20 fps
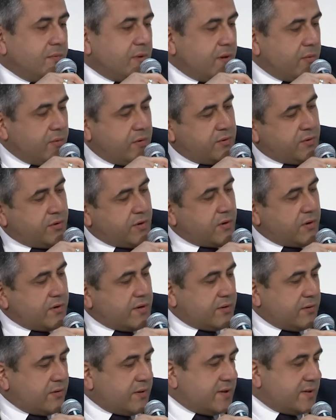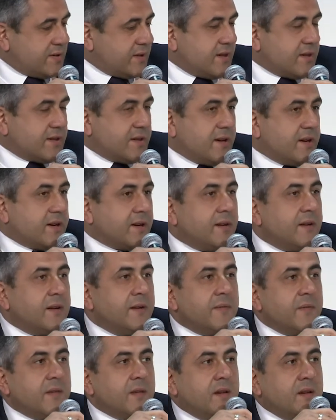I want to congratulate Qatar,
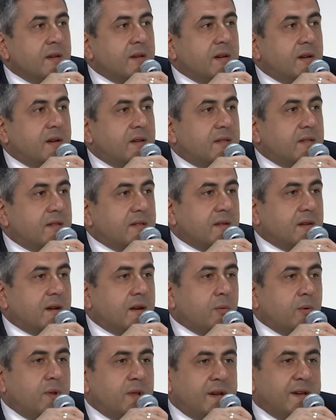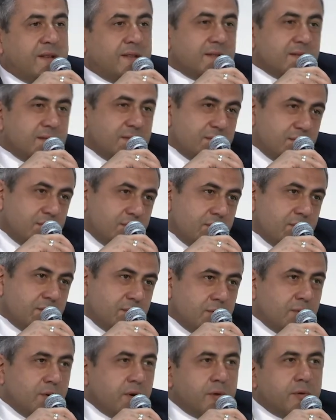and I will add
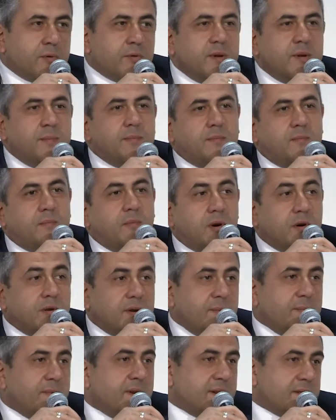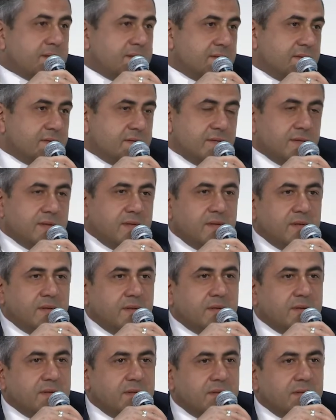two or three more remarks
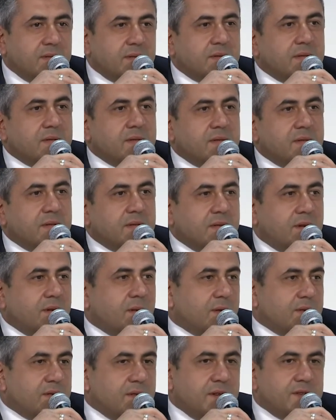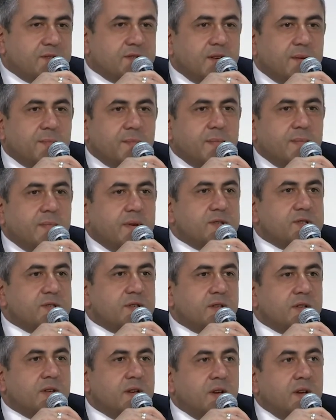our dear chairman
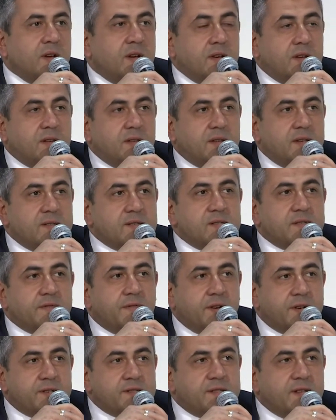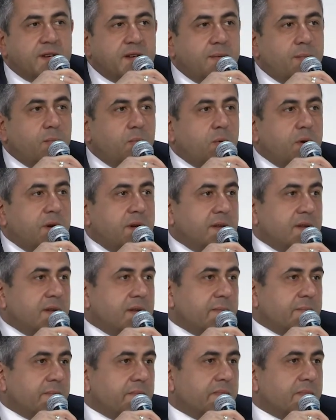mentioned. This is first time when
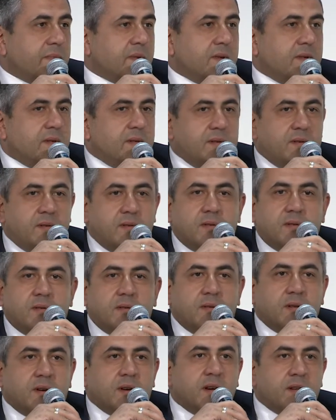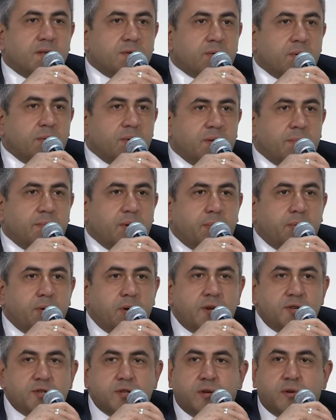the country with a
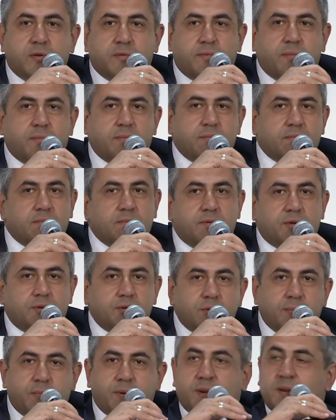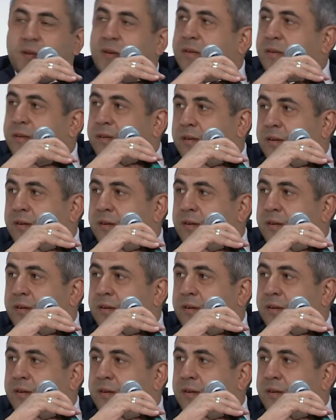population of 2 million